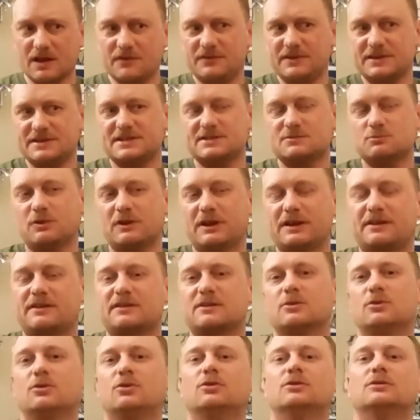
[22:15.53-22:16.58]
and this is what they
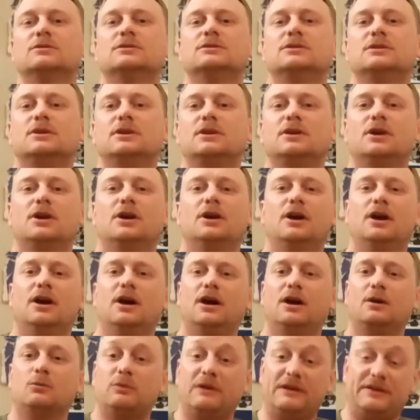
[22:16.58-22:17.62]
thought.
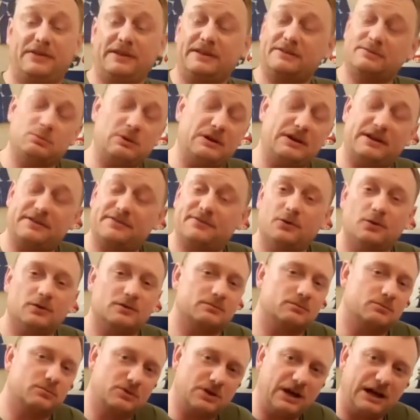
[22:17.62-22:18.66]
That's where they
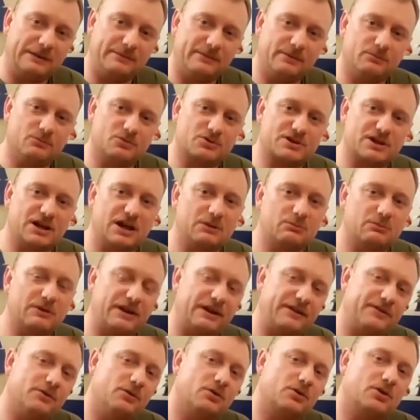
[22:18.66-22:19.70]
thought gaming was going,
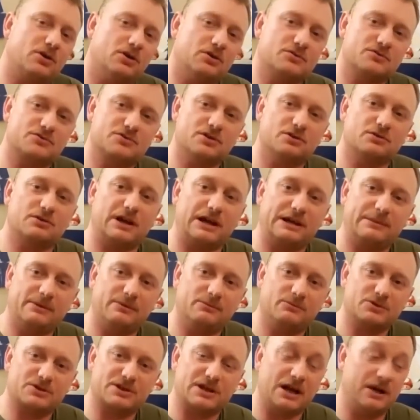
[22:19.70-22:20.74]
where they thought console
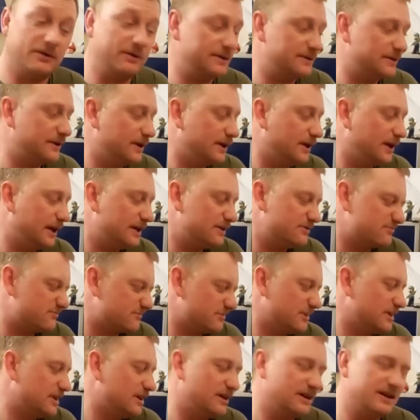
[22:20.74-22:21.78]
gaming was going. They
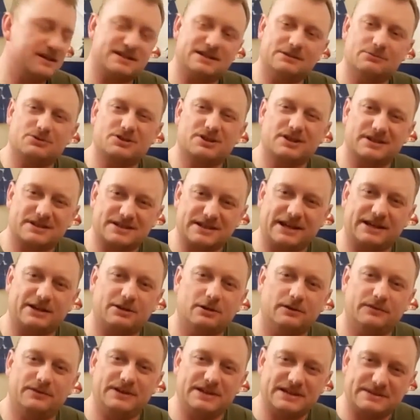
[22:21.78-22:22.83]
didn't realise it was going to
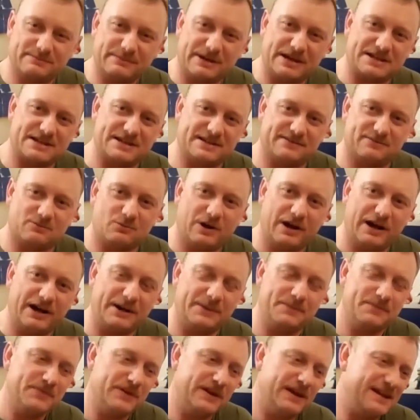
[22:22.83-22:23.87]
take off in this massive
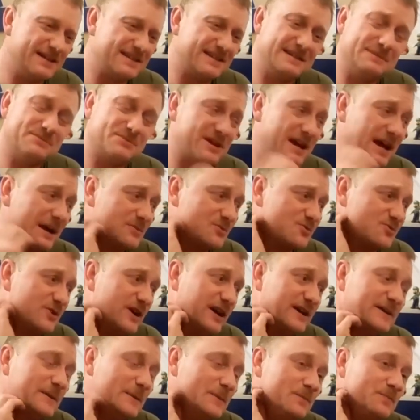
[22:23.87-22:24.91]
way. It seems that
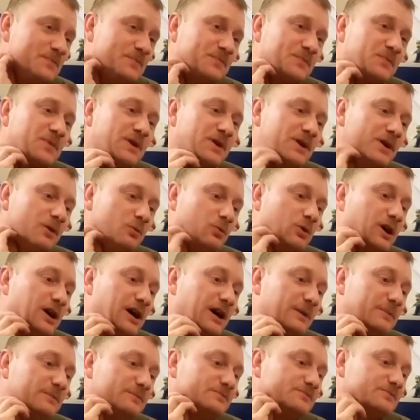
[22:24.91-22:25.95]
Amstrad
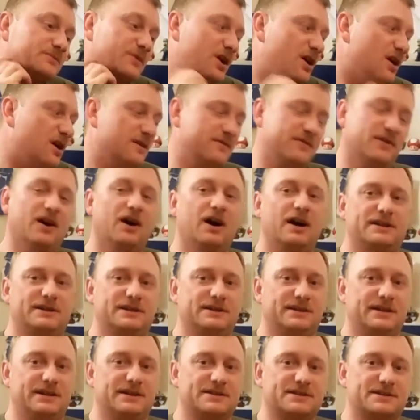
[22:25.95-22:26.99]
were
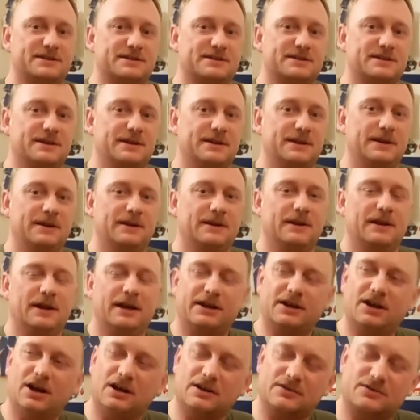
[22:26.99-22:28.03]
half-hearted in this.
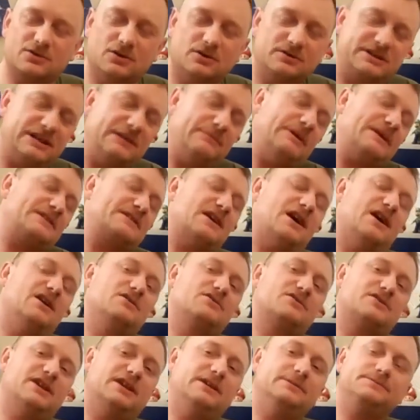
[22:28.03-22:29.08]
They kind of sort of dip their
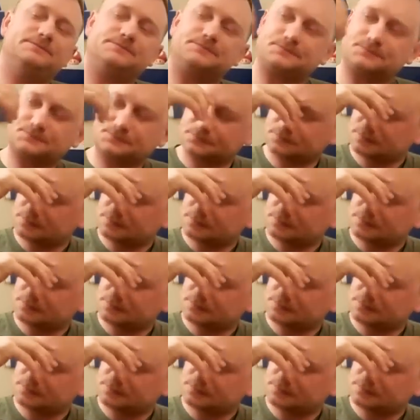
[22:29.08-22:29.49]
toes in,